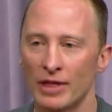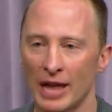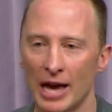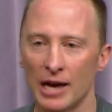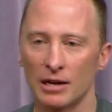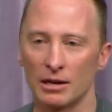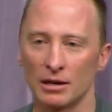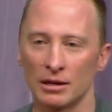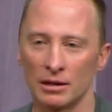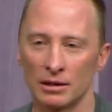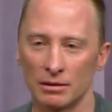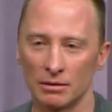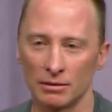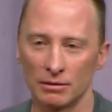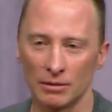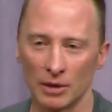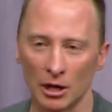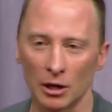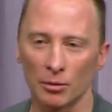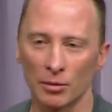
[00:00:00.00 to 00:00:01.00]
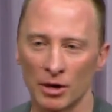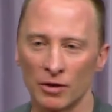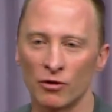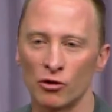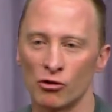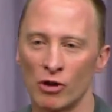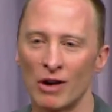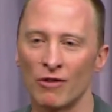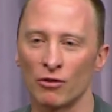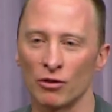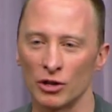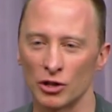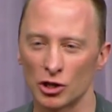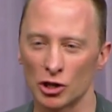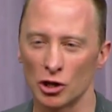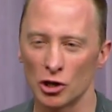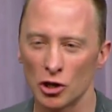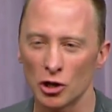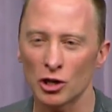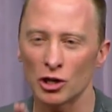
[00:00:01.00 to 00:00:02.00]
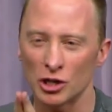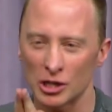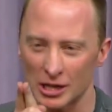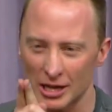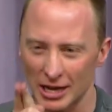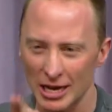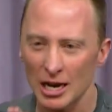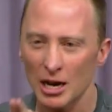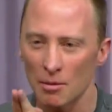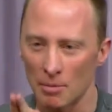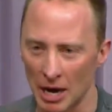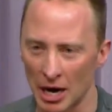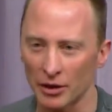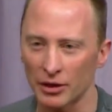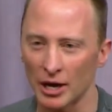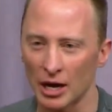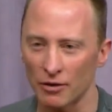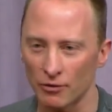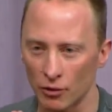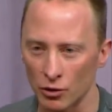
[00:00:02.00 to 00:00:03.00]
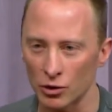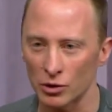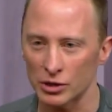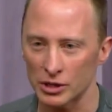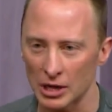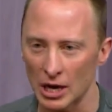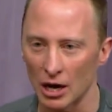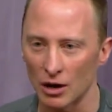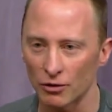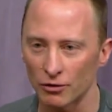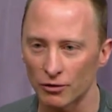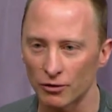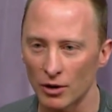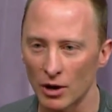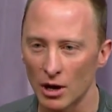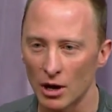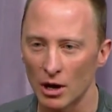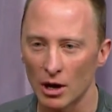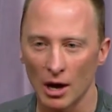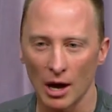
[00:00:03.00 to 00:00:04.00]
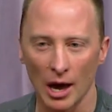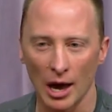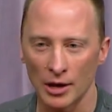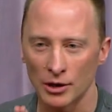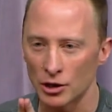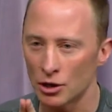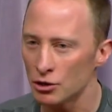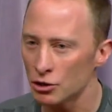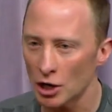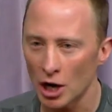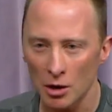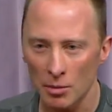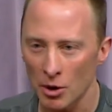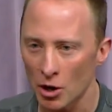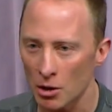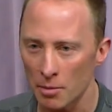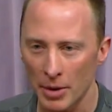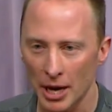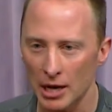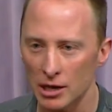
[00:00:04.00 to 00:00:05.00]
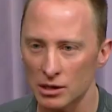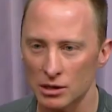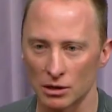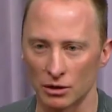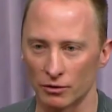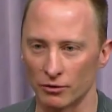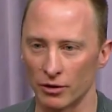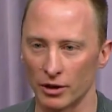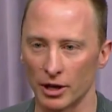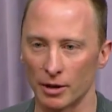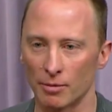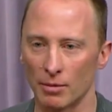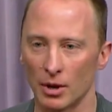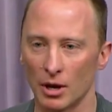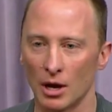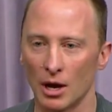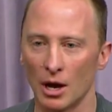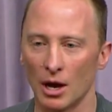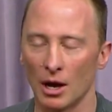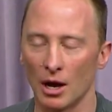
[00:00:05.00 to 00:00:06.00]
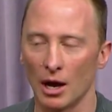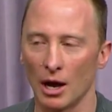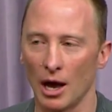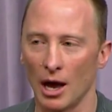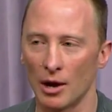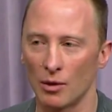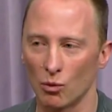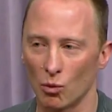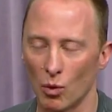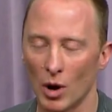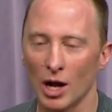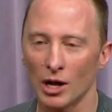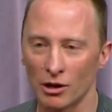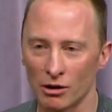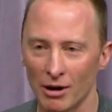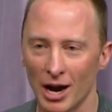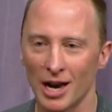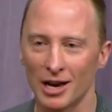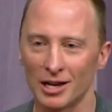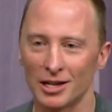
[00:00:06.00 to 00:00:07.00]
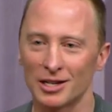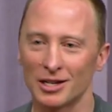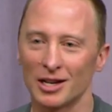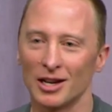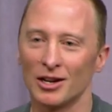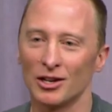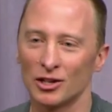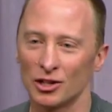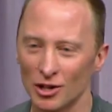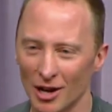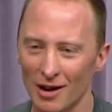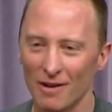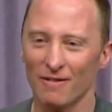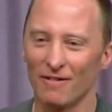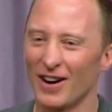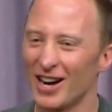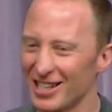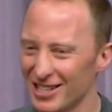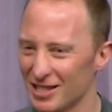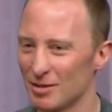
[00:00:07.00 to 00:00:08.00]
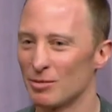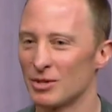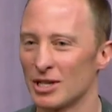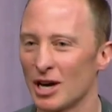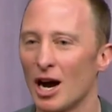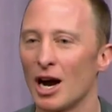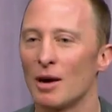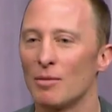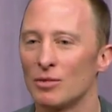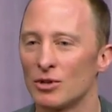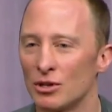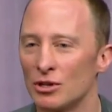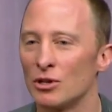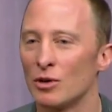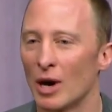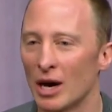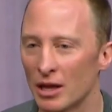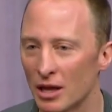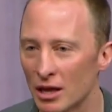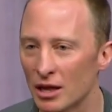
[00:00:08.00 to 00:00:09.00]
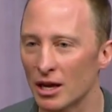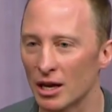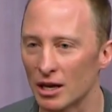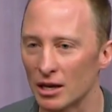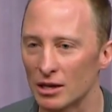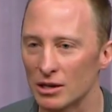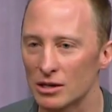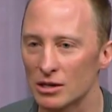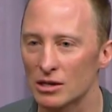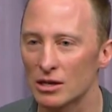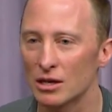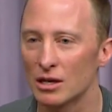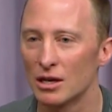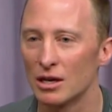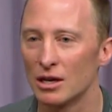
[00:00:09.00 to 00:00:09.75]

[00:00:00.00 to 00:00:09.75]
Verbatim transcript: that little bit of irreverence so you can just think about that for yourself. And don't try to be on a pedestal for them. And while you're at it, try to find some time to do other things,